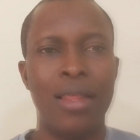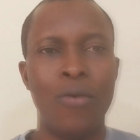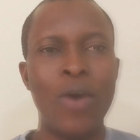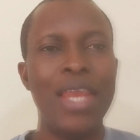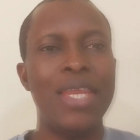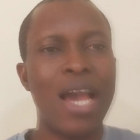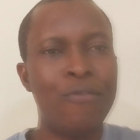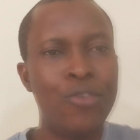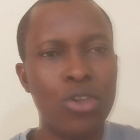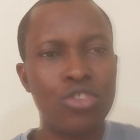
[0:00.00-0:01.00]
When they
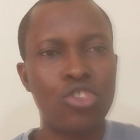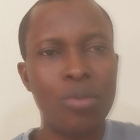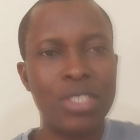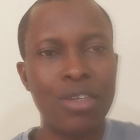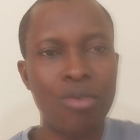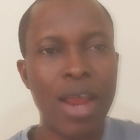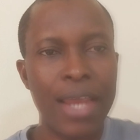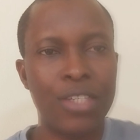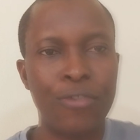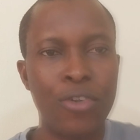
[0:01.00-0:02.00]
have done something
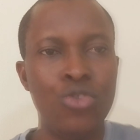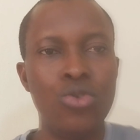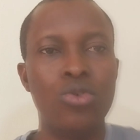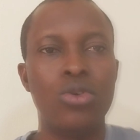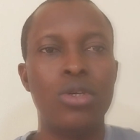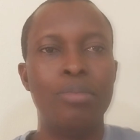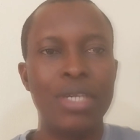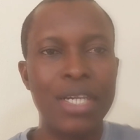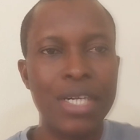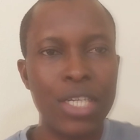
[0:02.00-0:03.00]
right for you,
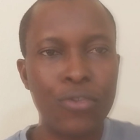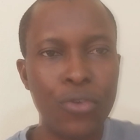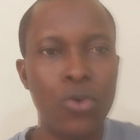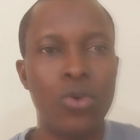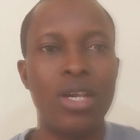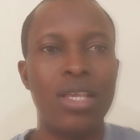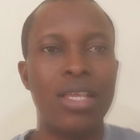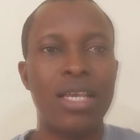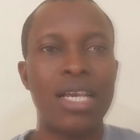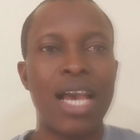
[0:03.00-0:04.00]
be grateful.
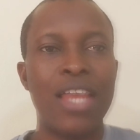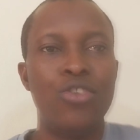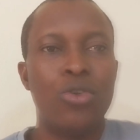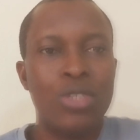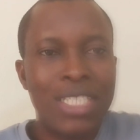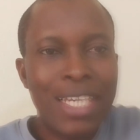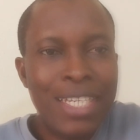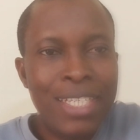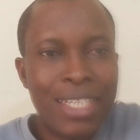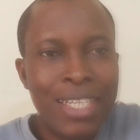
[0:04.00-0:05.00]
And don't
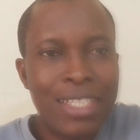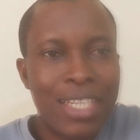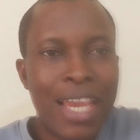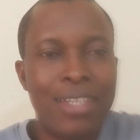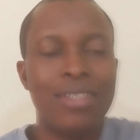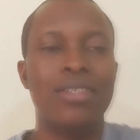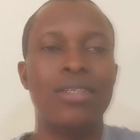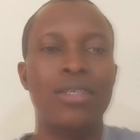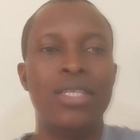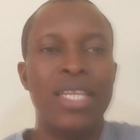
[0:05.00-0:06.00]
say it inside.
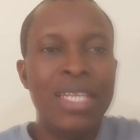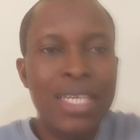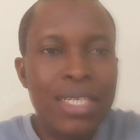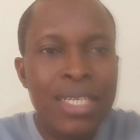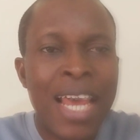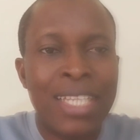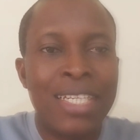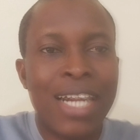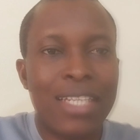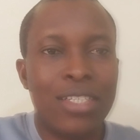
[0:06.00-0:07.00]
They need
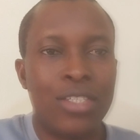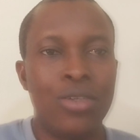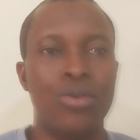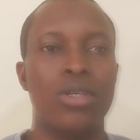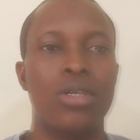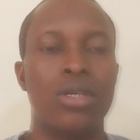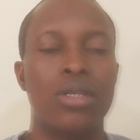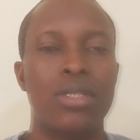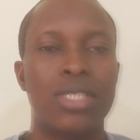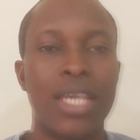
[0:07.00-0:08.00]
that gratitude.
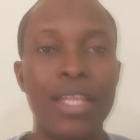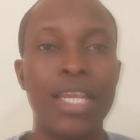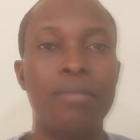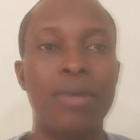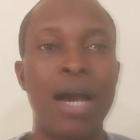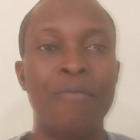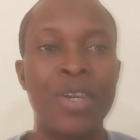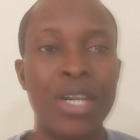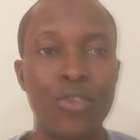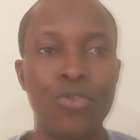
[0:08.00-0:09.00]
Tell them,
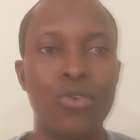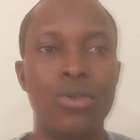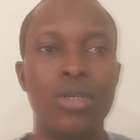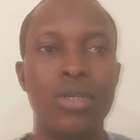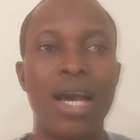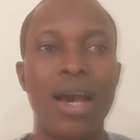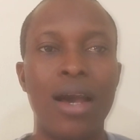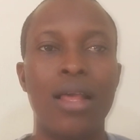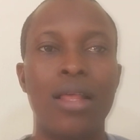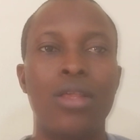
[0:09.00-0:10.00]
I'm grateful.
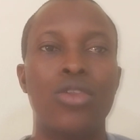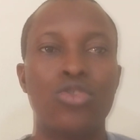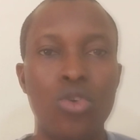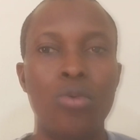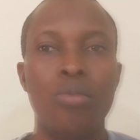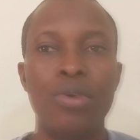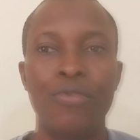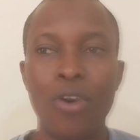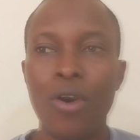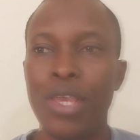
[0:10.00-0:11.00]
Ah, so
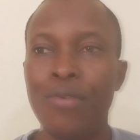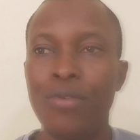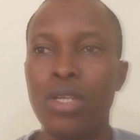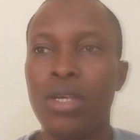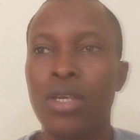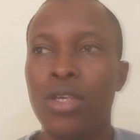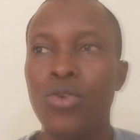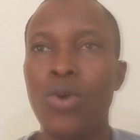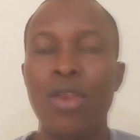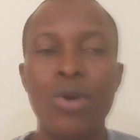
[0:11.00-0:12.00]
before even
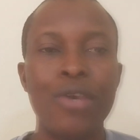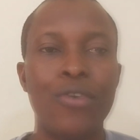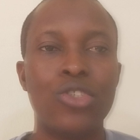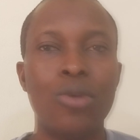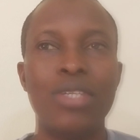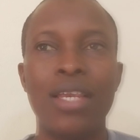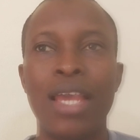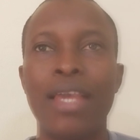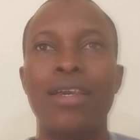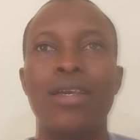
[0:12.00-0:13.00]
you are looking for something, I'm
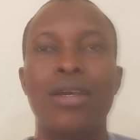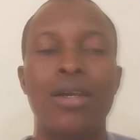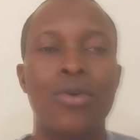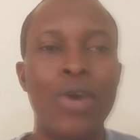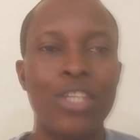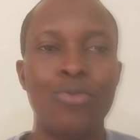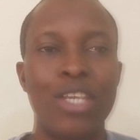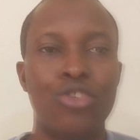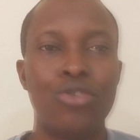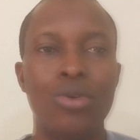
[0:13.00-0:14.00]
like, where's
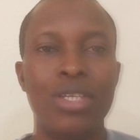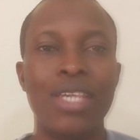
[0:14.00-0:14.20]
my shoe?